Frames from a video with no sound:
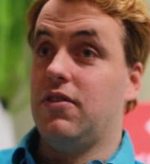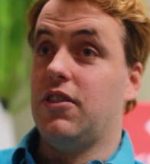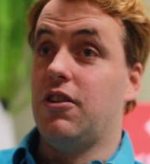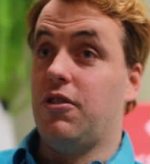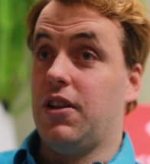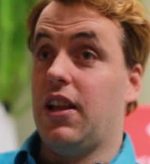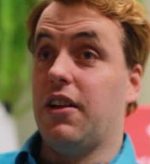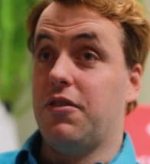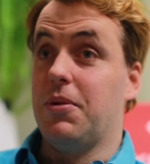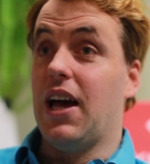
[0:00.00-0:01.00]
that are only
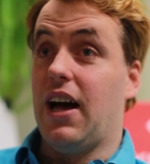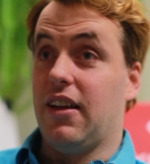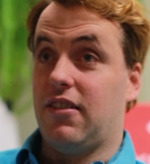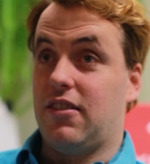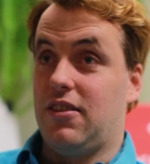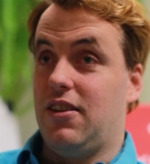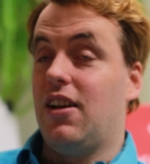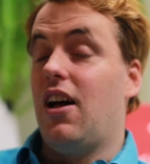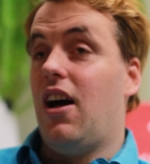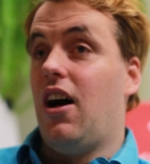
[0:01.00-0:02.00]
allowed to be asked
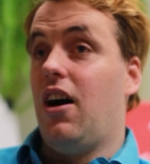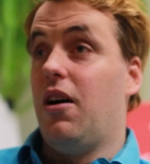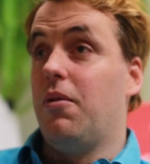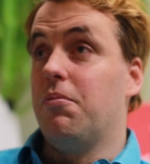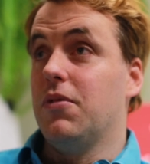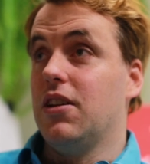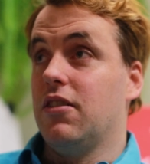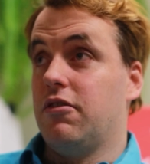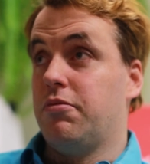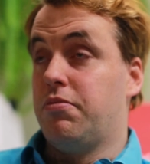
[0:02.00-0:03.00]
um,
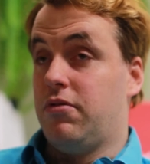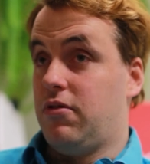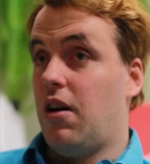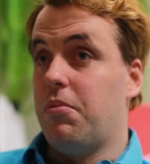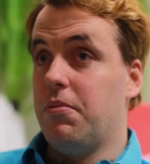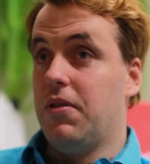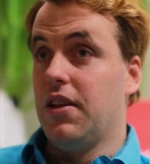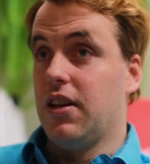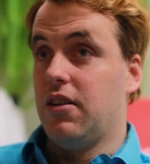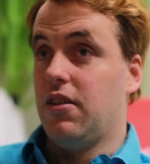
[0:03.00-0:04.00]
is
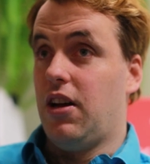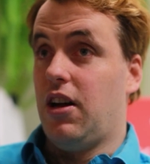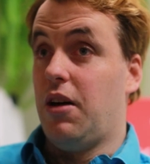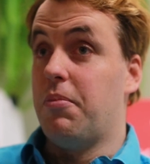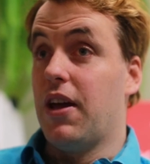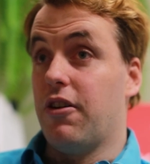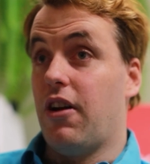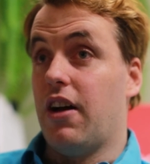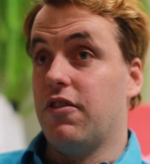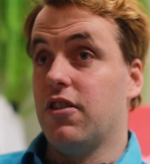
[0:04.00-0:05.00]
probably uh, a
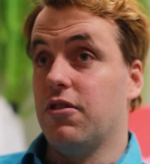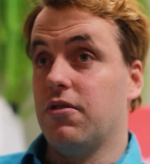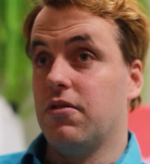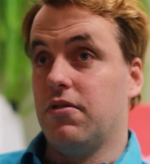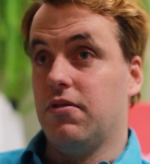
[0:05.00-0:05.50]
better avenue.